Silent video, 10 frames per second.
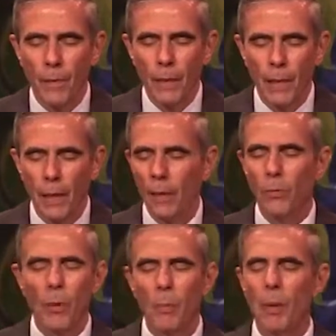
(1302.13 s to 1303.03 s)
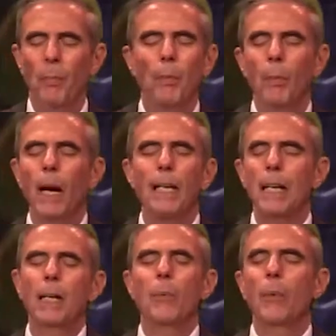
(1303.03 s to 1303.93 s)
Let us remember right
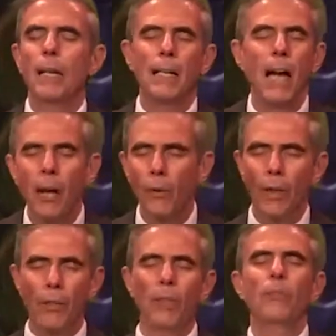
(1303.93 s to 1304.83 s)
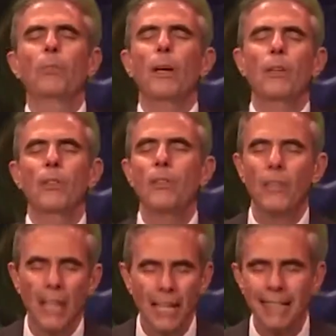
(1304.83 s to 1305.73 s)
here, right now, that this presence
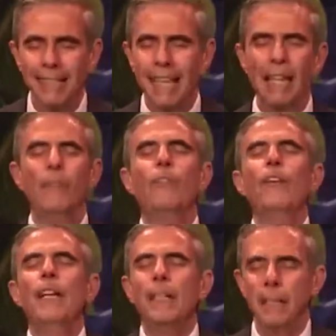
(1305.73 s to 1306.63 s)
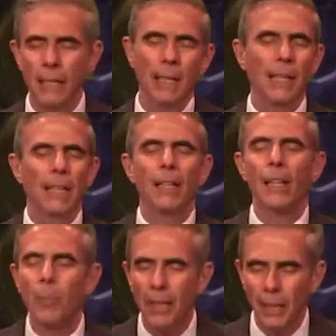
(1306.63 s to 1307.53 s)
is infinite,
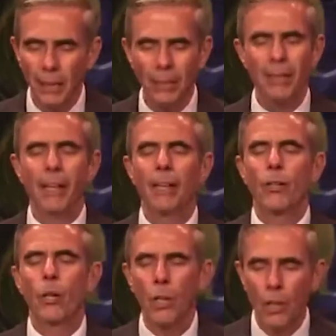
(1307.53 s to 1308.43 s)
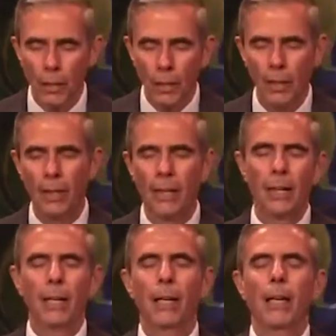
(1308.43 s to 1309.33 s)
limitless good.
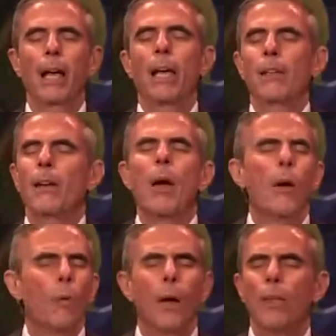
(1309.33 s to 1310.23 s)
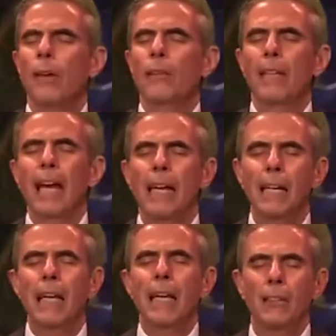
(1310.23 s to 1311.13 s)
And where there's
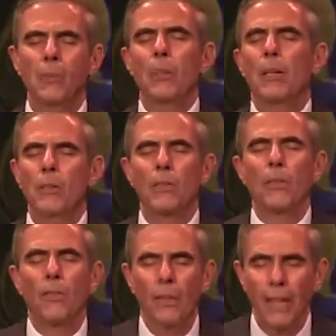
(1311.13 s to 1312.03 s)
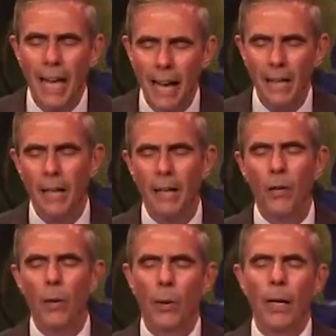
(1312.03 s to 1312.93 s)
any experience of lack
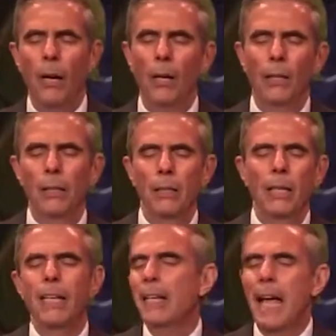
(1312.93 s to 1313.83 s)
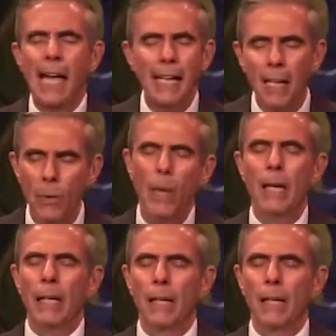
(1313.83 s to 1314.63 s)
going on in any way,